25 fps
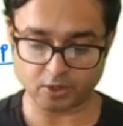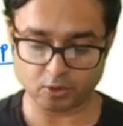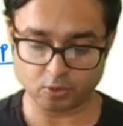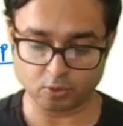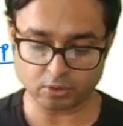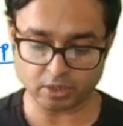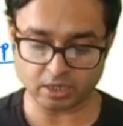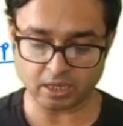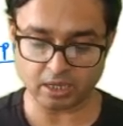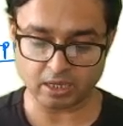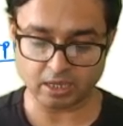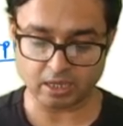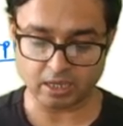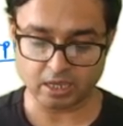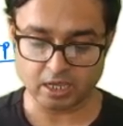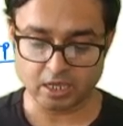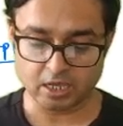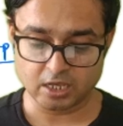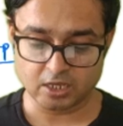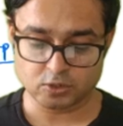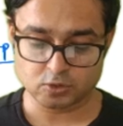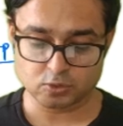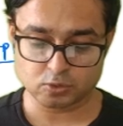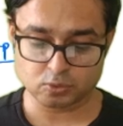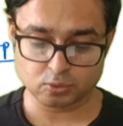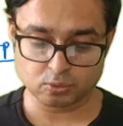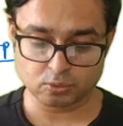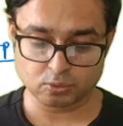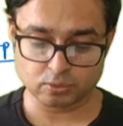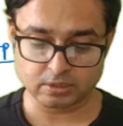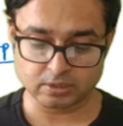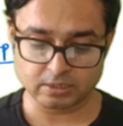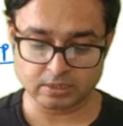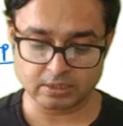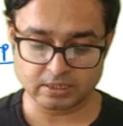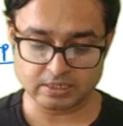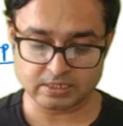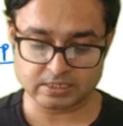okay, so
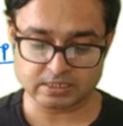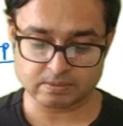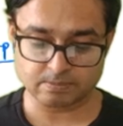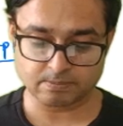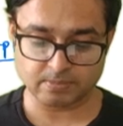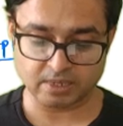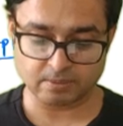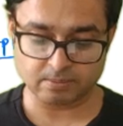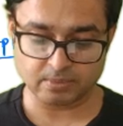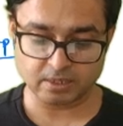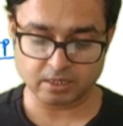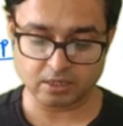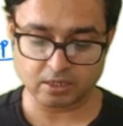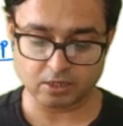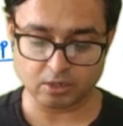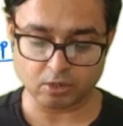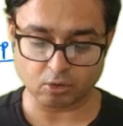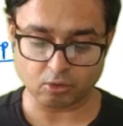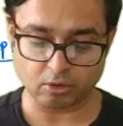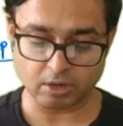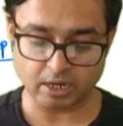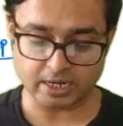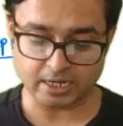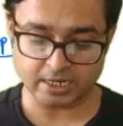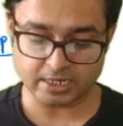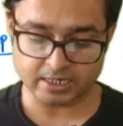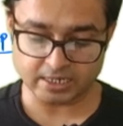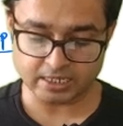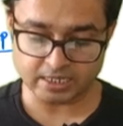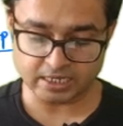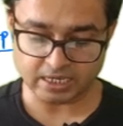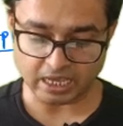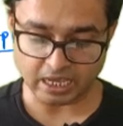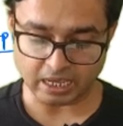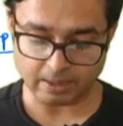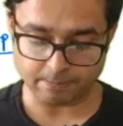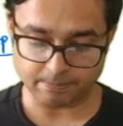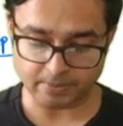this may be
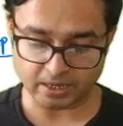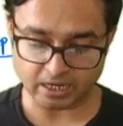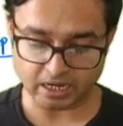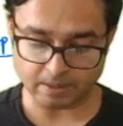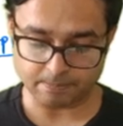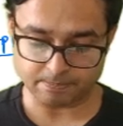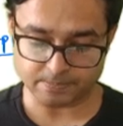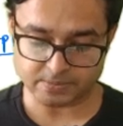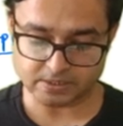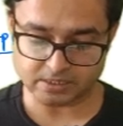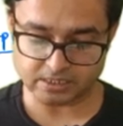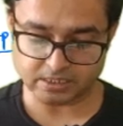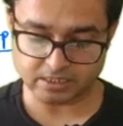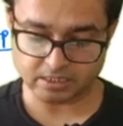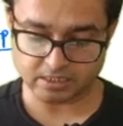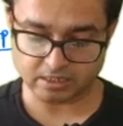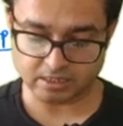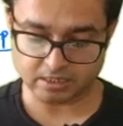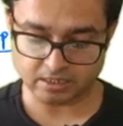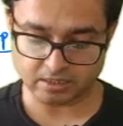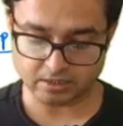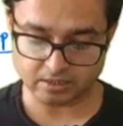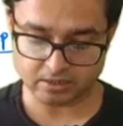Rolandic epilepsy.